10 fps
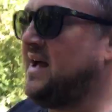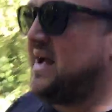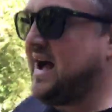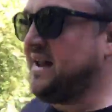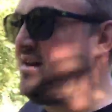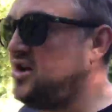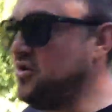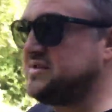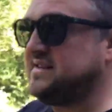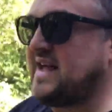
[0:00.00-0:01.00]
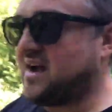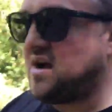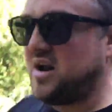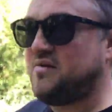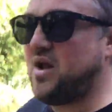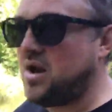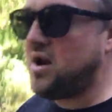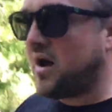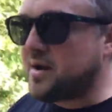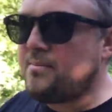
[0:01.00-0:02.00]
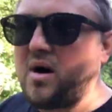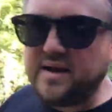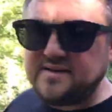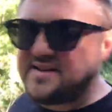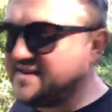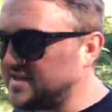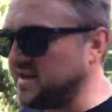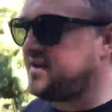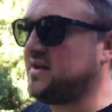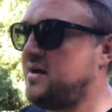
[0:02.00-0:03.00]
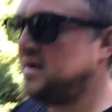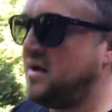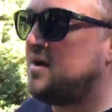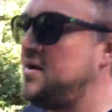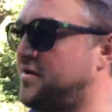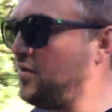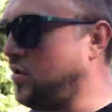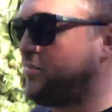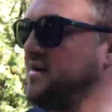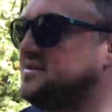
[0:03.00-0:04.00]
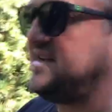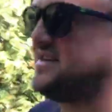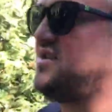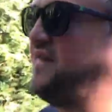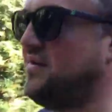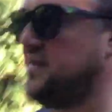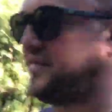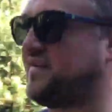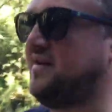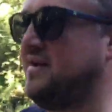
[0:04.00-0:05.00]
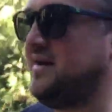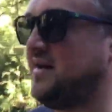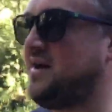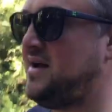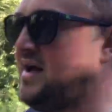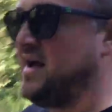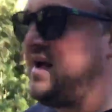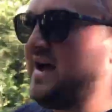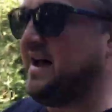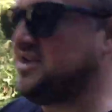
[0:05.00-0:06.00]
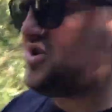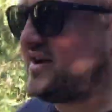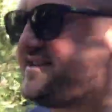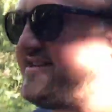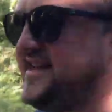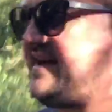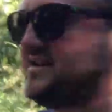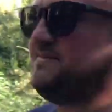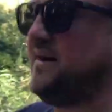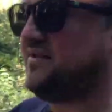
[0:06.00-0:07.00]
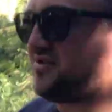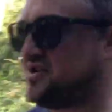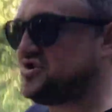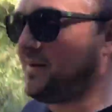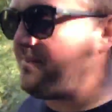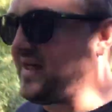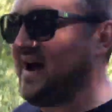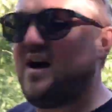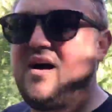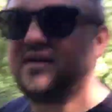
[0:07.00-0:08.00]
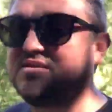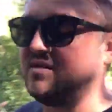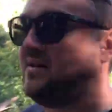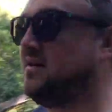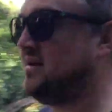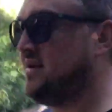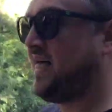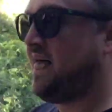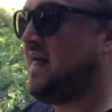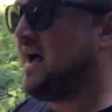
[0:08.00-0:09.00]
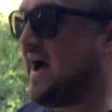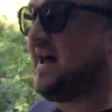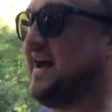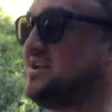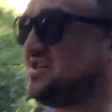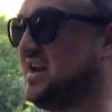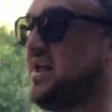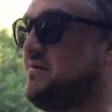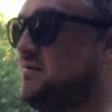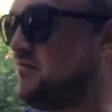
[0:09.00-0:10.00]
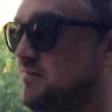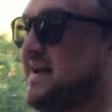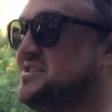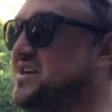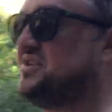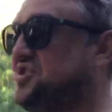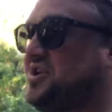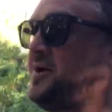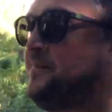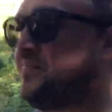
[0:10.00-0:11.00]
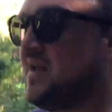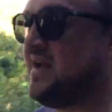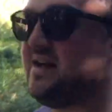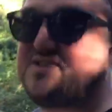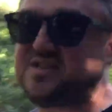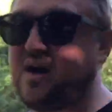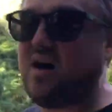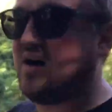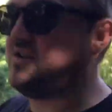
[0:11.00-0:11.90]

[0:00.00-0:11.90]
and losing that kind of like-minded thought process of others. And it took her 6 months to jump that hurdle and actually message and start her